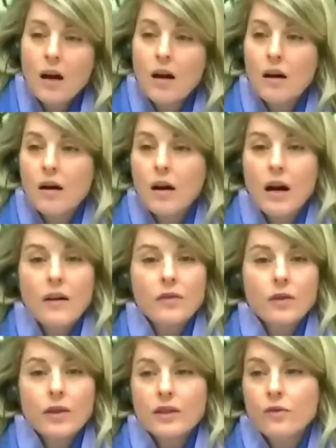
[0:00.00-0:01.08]
I've
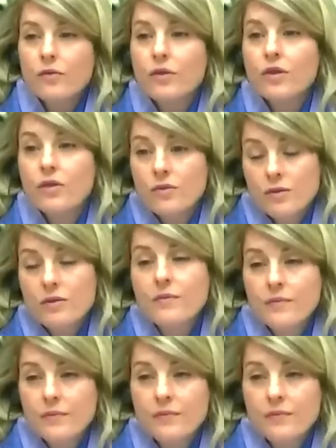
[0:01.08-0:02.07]
learned it through the news.